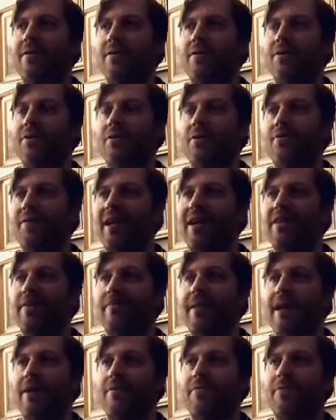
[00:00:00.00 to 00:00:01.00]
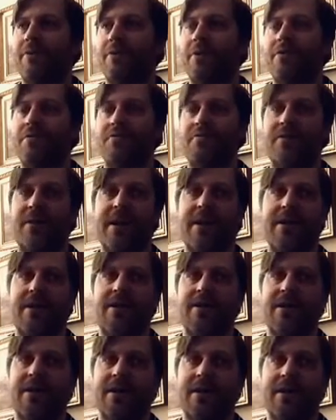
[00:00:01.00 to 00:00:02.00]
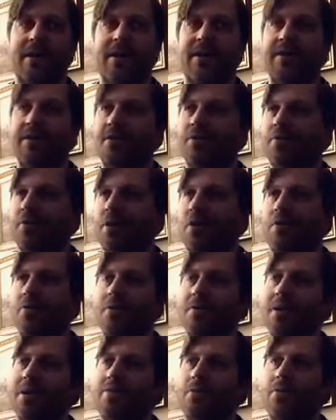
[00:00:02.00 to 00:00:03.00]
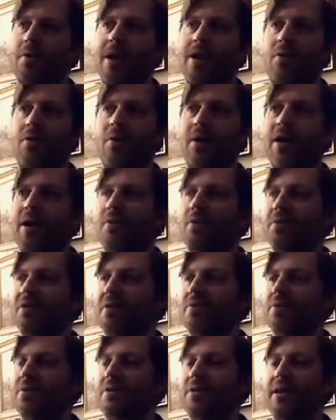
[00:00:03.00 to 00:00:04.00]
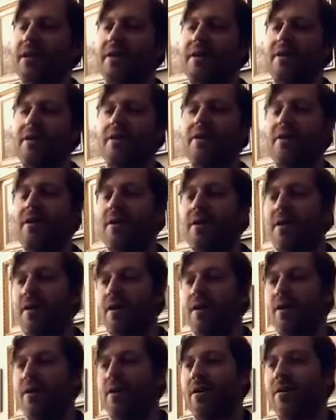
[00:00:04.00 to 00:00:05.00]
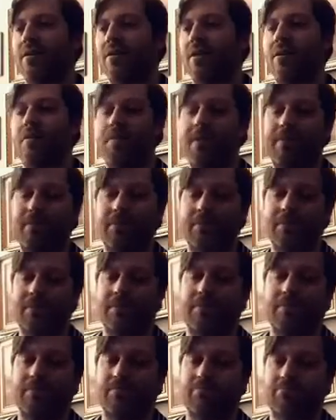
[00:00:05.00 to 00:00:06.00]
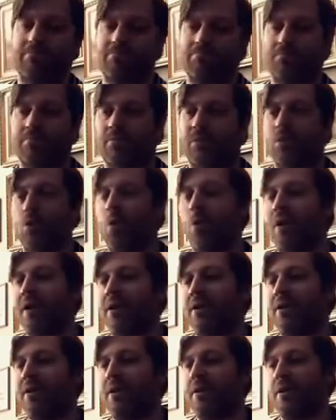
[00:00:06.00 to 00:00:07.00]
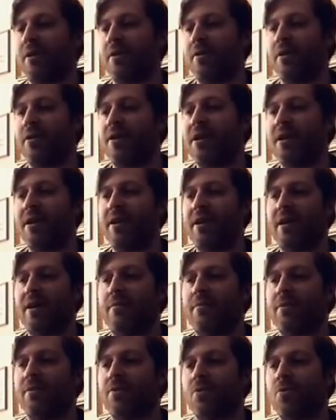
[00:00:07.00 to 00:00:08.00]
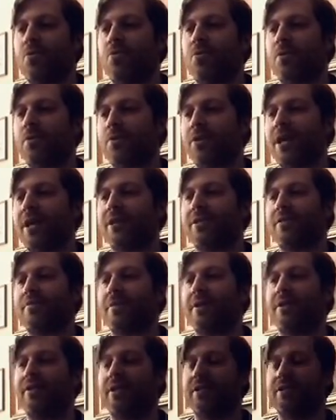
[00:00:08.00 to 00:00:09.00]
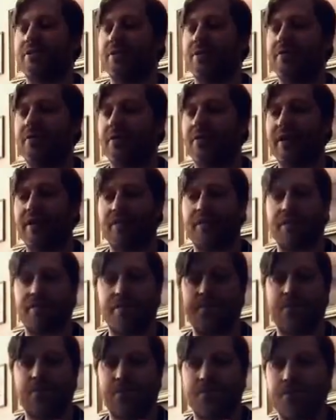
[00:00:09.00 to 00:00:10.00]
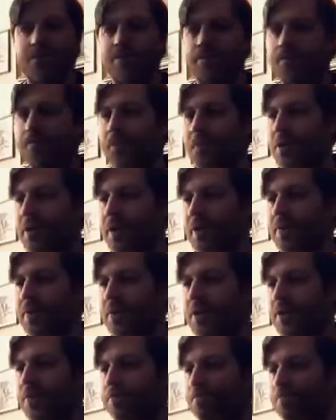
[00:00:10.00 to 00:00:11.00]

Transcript: surveyed the battlefield under fire, and never ran away, was never scared. So people coined the nickname Stonewall Jackson because he stood there like a stone wall. Okay, so